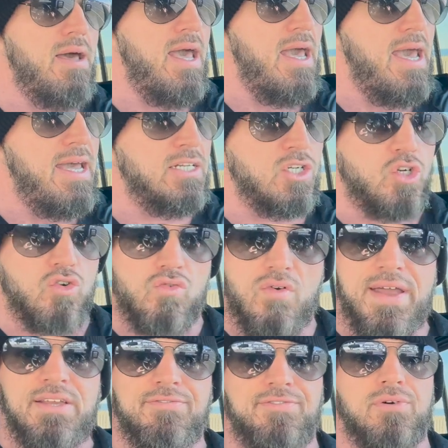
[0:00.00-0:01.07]
and
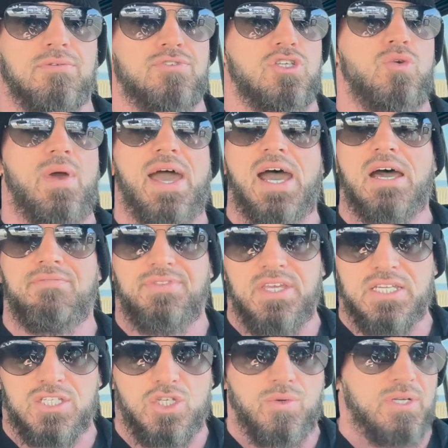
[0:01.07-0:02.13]
grateful to have this. You